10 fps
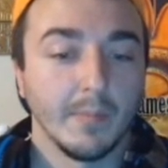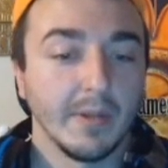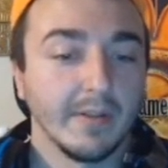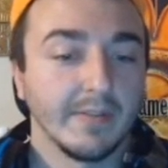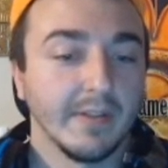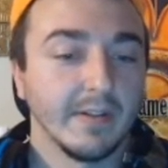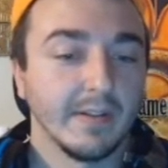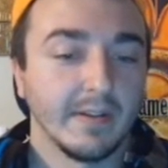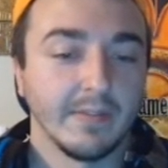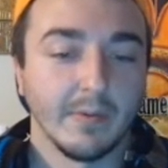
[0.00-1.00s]
Biggest thing,
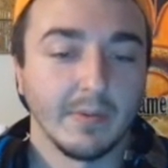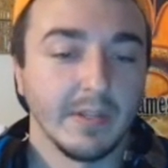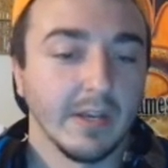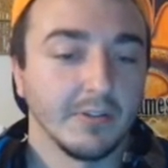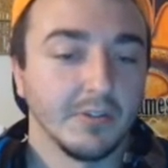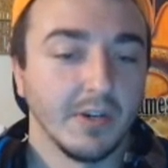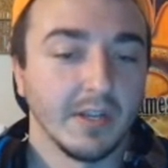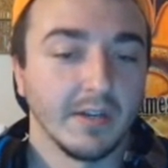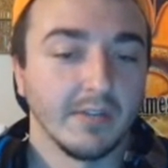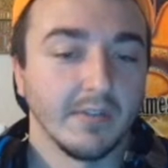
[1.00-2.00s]
like I said, with the extra
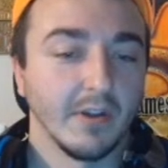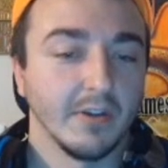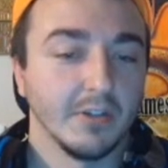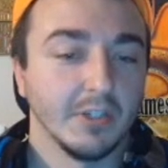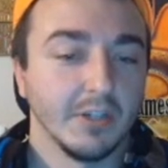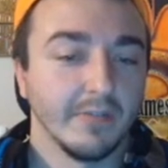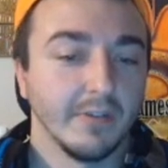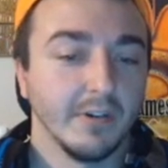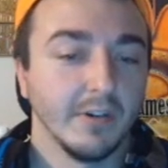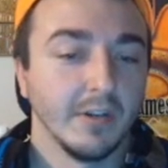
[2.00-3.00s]
deck is under Shifter,